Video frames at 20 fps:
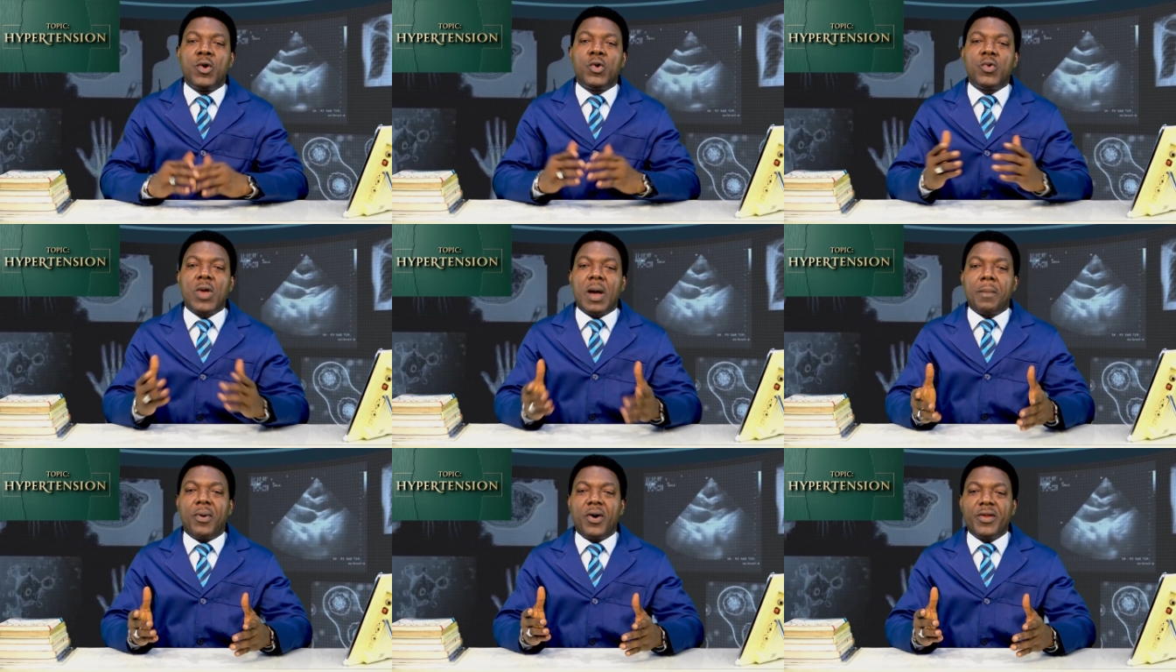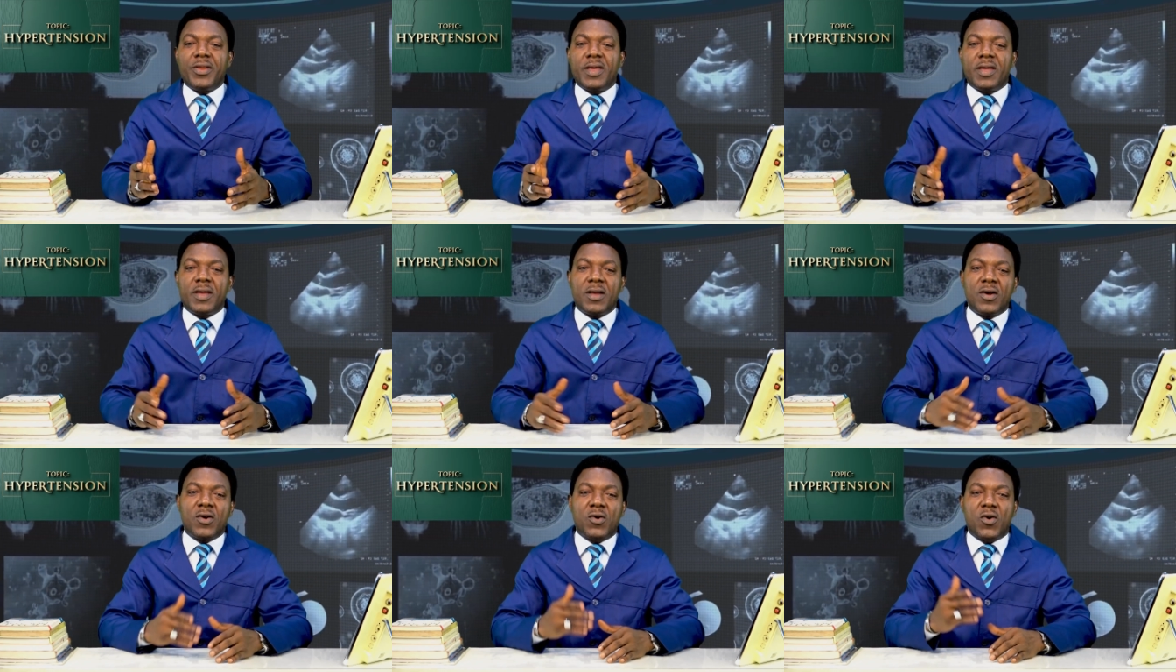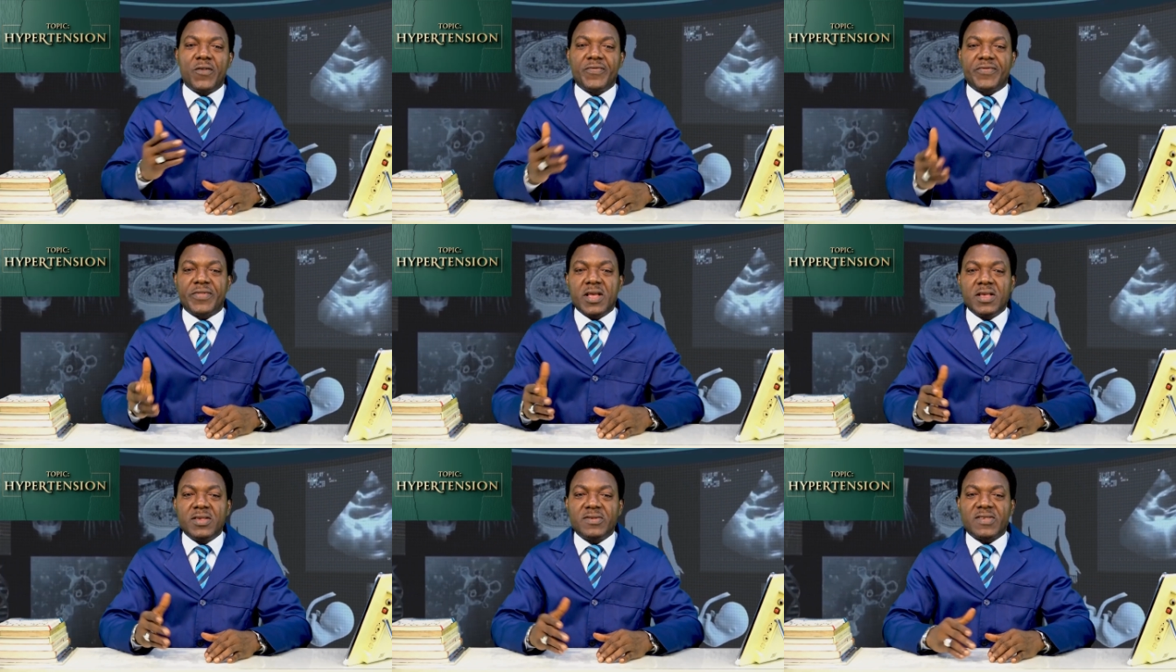Your body
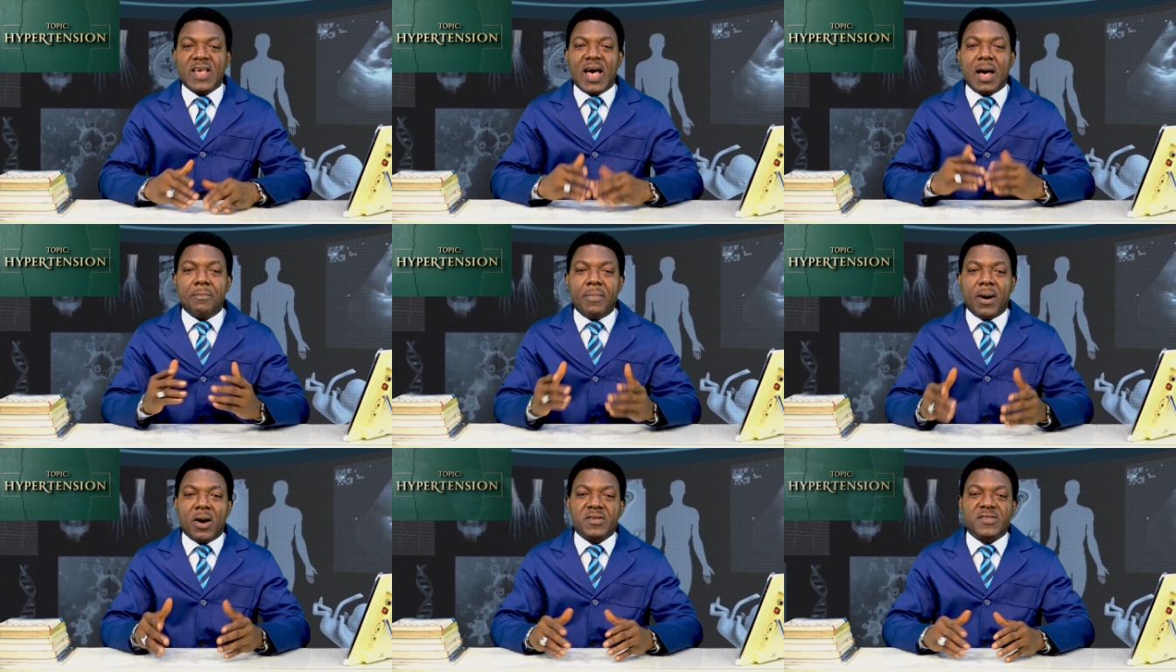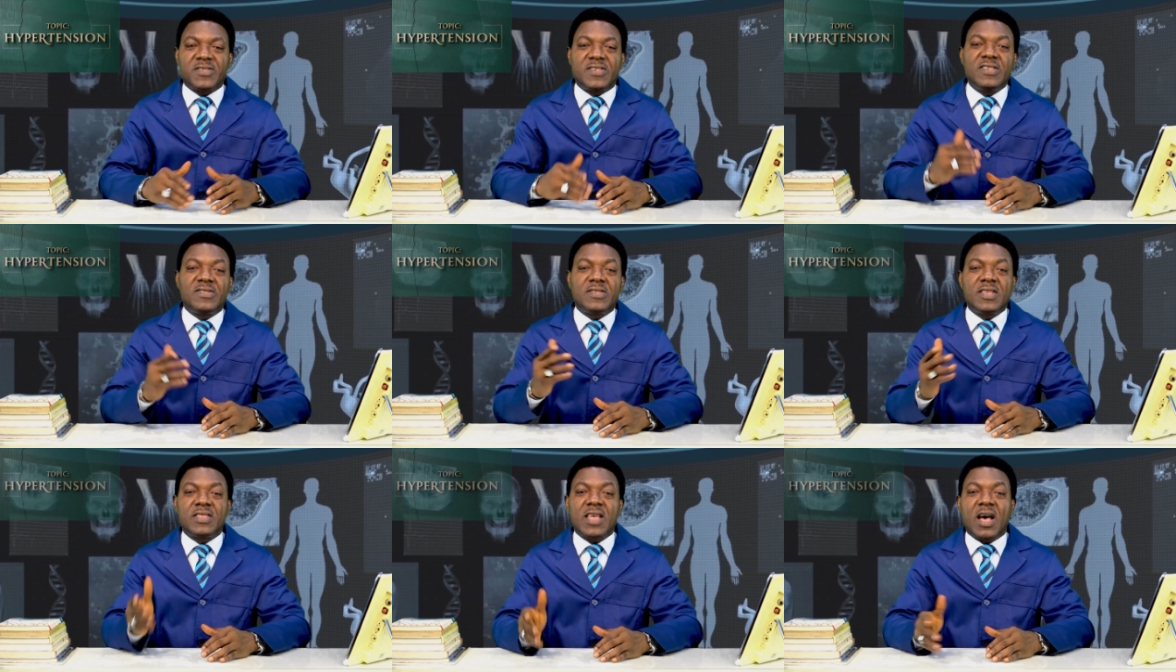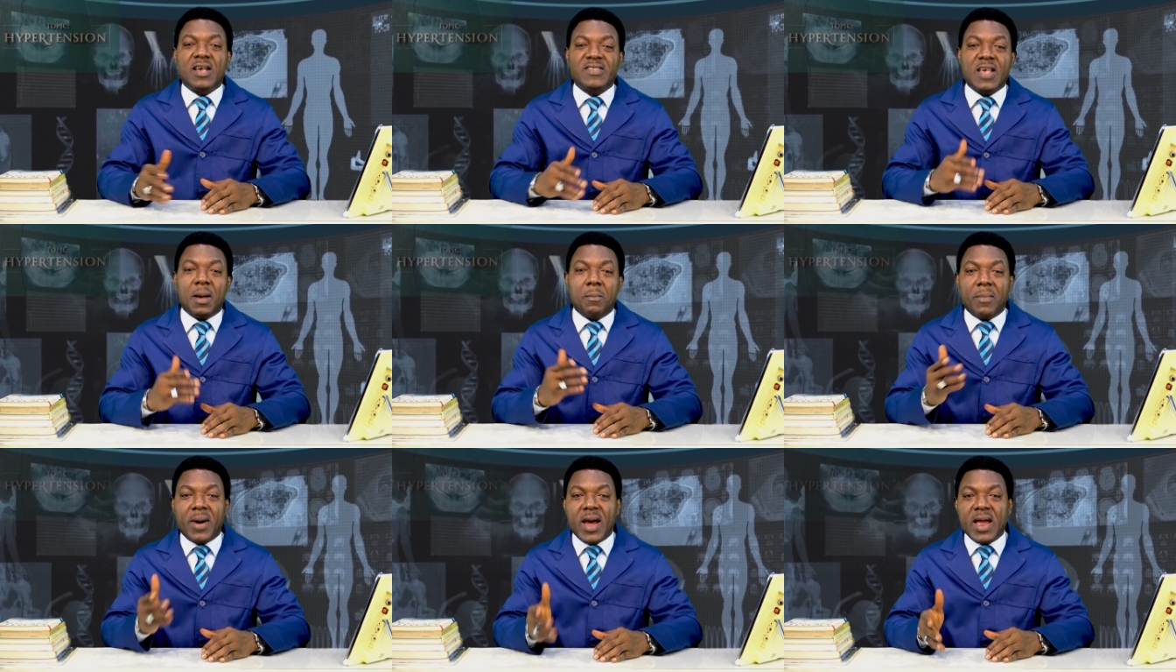contains about
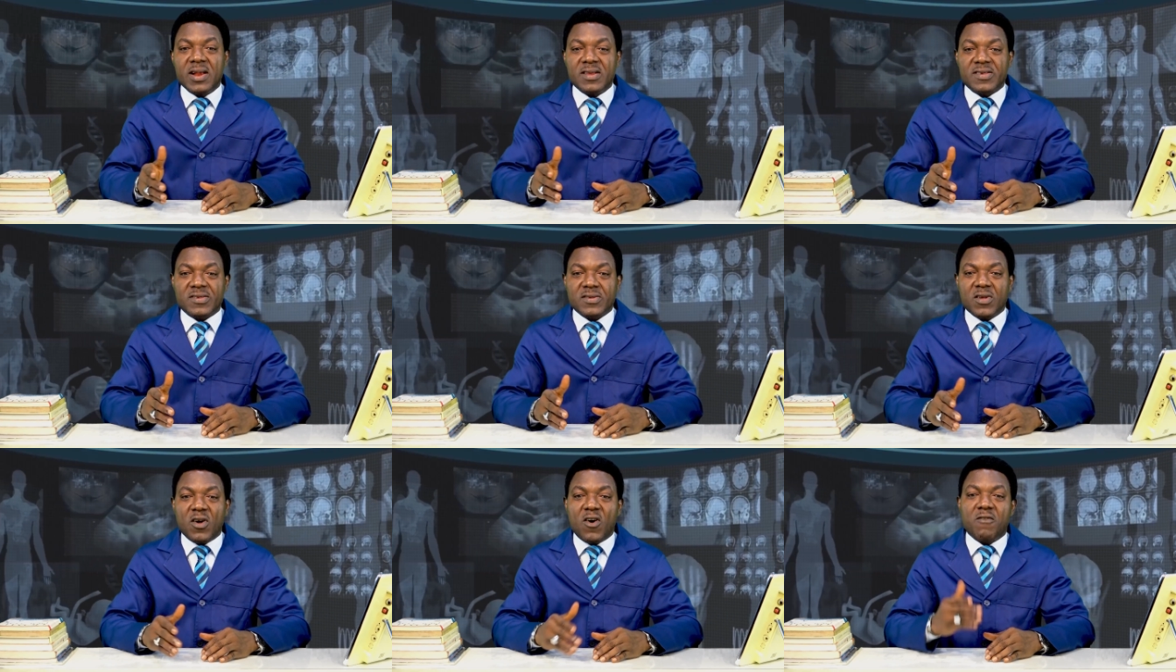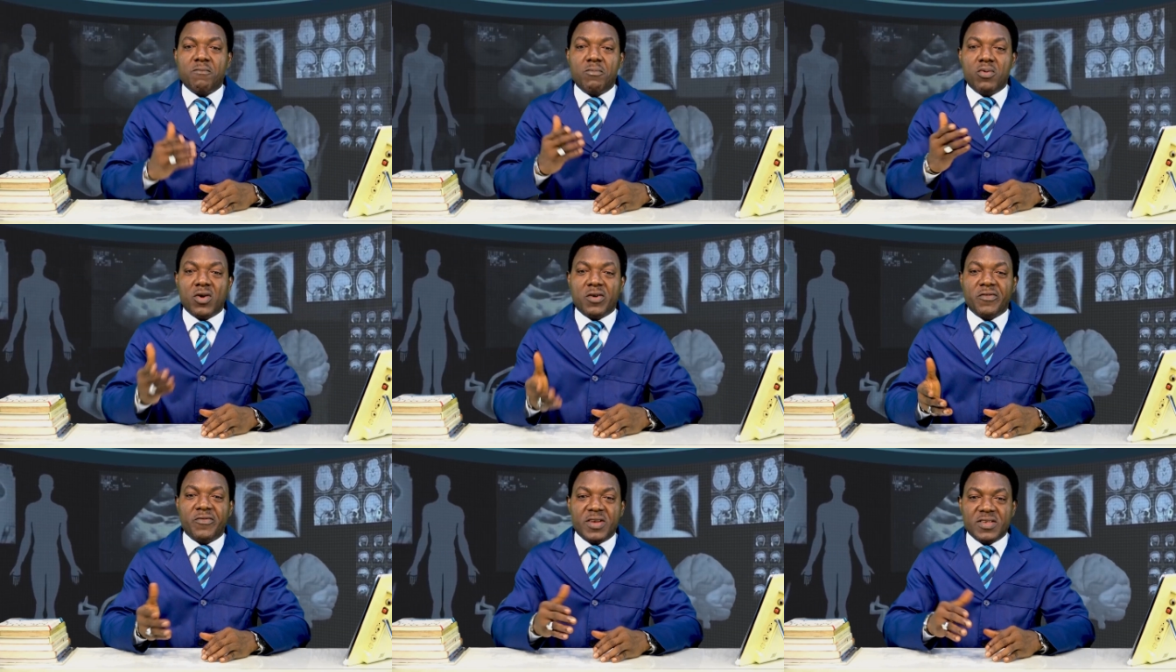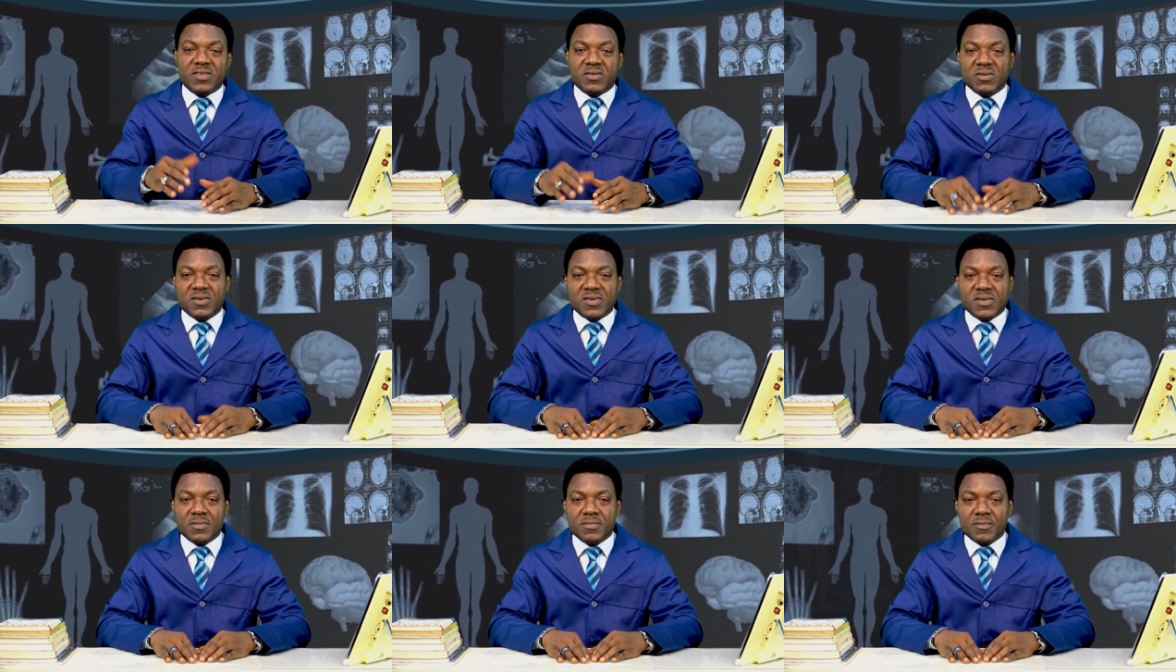60,000 miles of blood
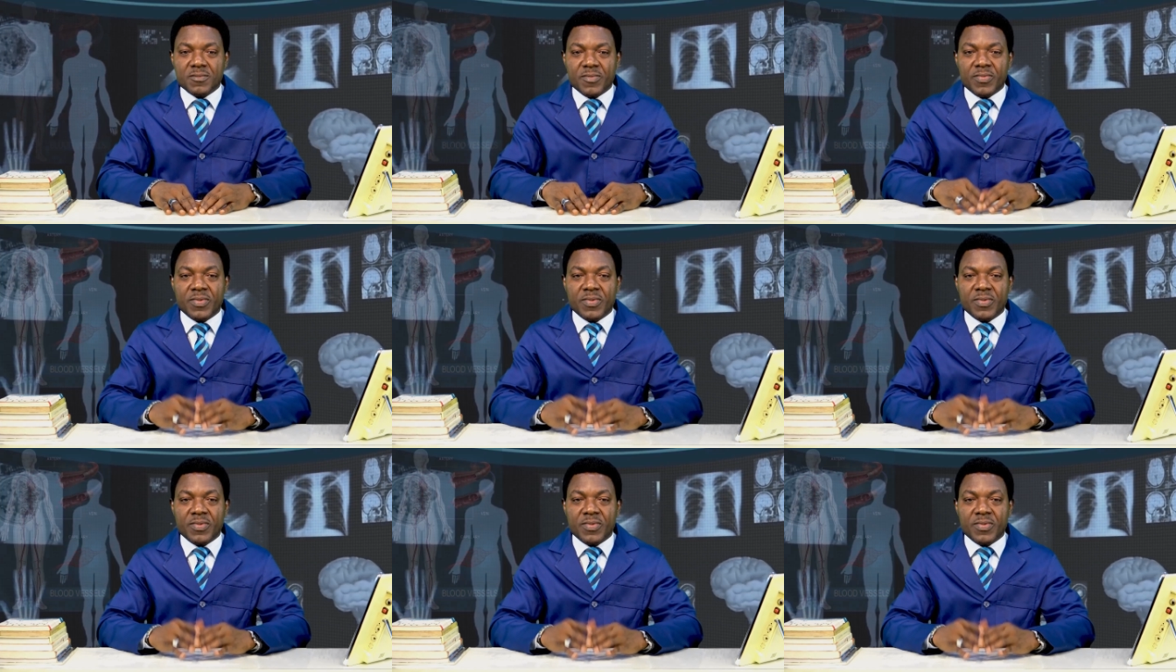vessels.